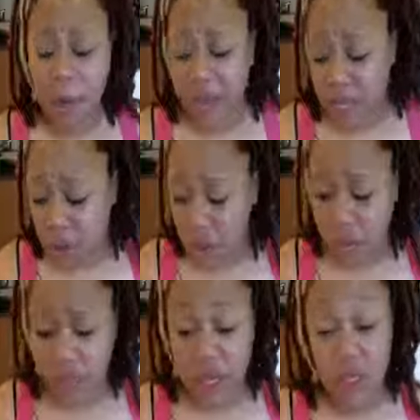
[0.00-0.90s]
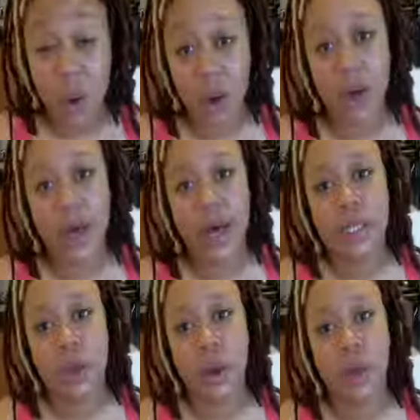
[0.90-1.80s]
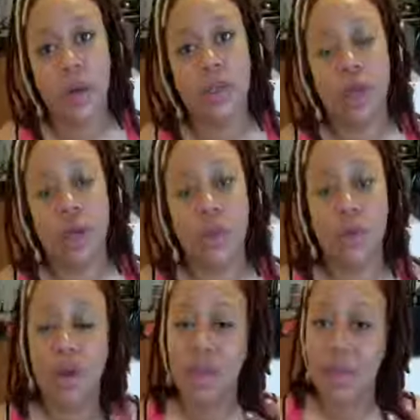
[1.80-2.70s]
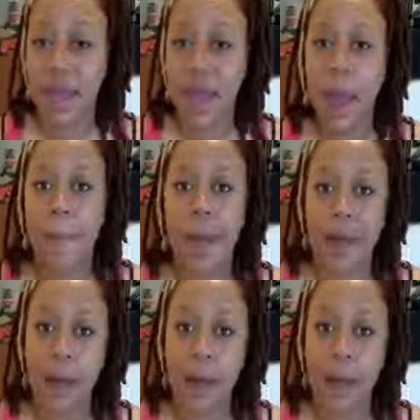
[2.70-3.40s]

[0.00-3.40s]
But truth is, oil cuts oil. So throughout the day, I may